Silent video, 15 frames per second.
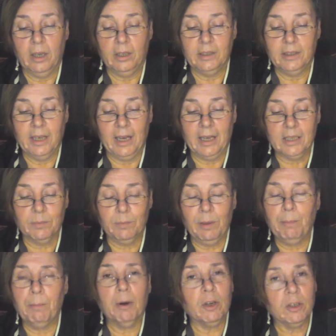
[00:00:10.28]
to ask
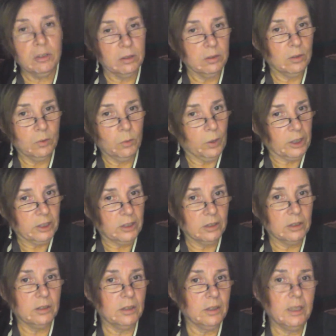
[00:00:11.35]
me personal
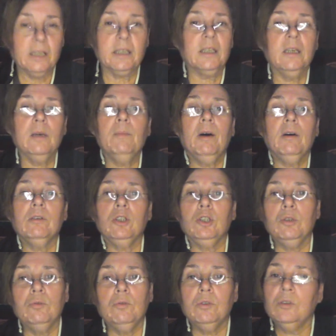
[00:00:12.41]
questions. Nothing about
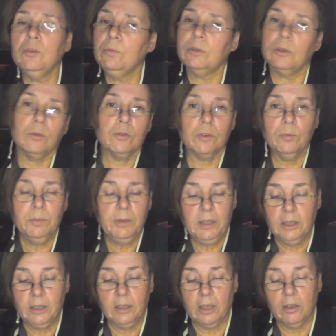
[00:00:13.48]
YouTube, social
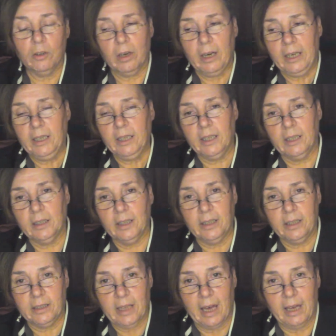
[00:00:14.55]
media, or anything
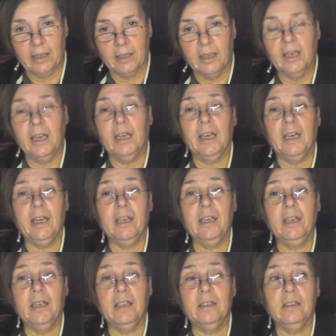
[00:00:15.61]
like that.
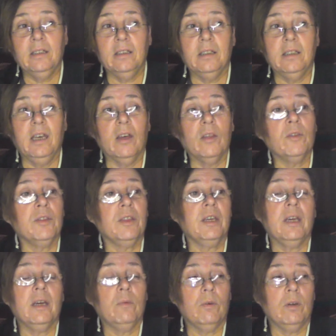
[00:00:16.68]
And the other
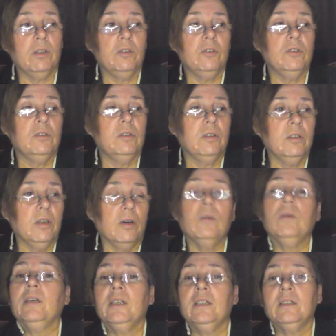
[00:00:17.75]
thing I wanted you to
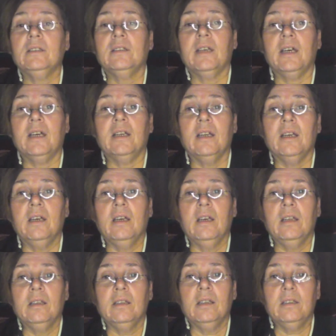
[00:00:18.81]
know is that
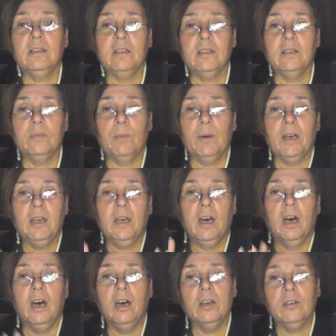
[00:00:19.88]
this is my
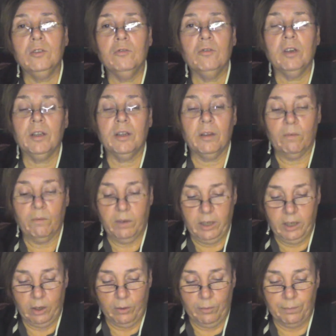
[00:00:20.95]
100th video.